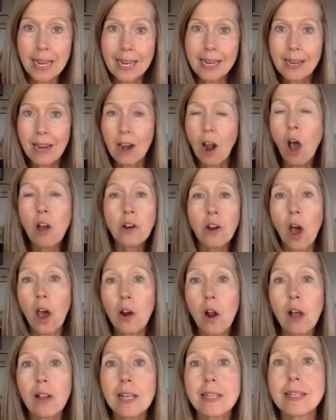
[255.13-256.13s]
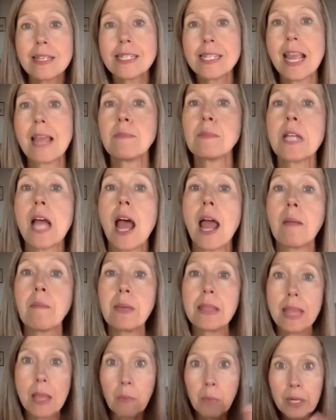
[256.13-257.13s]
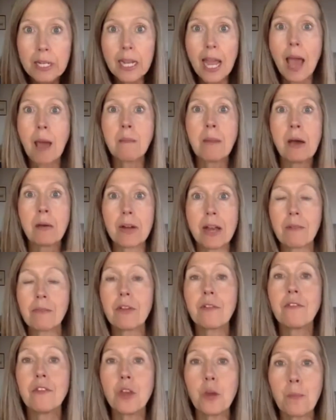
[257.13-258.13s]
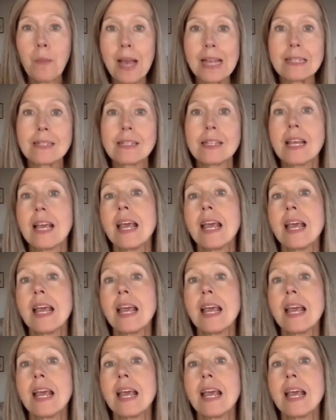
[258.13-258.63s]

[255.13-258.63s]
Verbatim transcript: not all at the same time, but they would come out every few months.